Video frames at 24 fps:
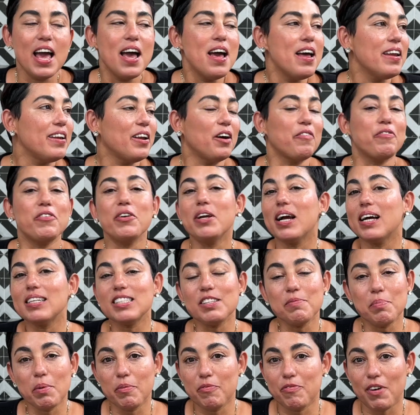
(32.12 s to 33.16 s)
Now, if you guys have
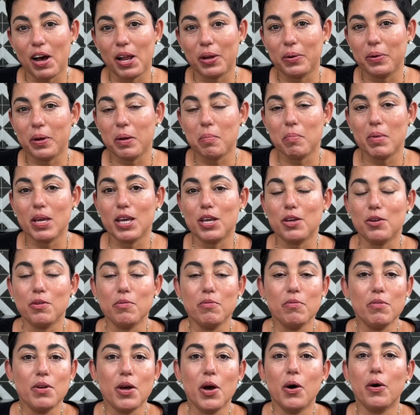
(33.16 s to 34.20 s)
been following me, you
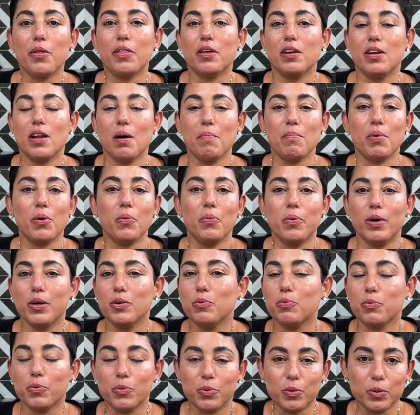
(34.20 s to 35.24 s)
know the
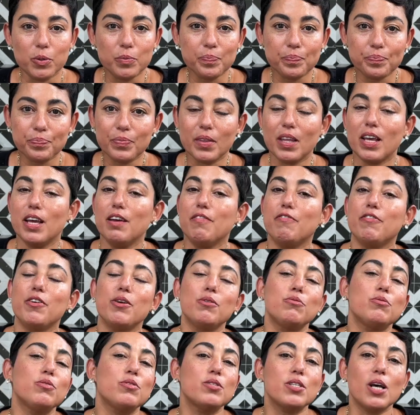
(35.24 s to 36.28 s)
#1 rule. If you
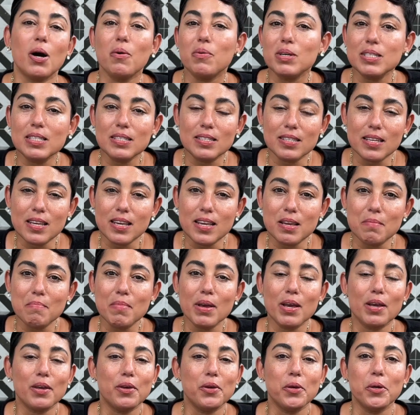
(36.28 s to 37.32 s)
sew a seam,
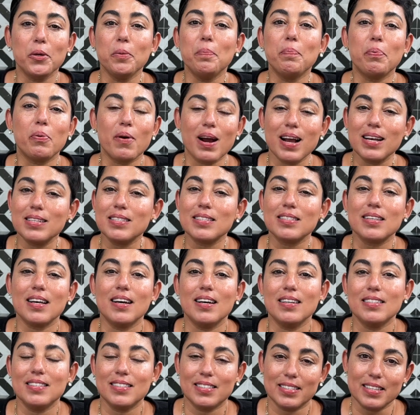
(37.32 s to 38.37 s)
you press a
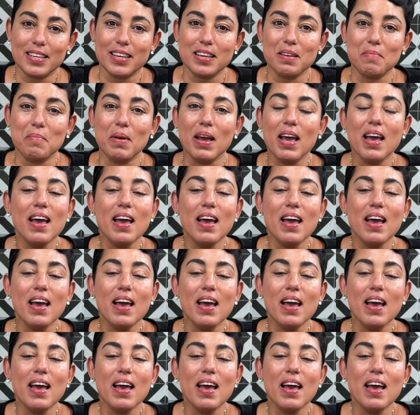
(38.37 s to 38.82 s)
seam.